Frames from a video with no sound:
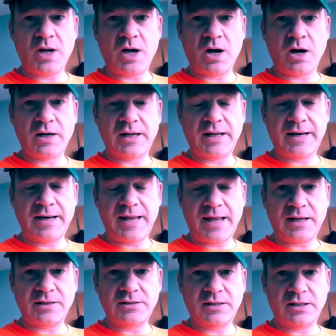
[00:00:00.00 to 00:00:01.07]
are
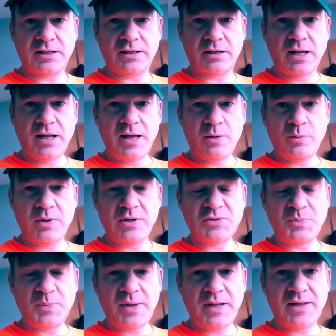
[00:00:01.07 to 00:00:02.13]
connected,
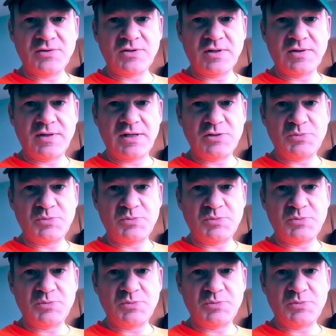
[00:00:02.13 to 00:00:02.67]
which means that these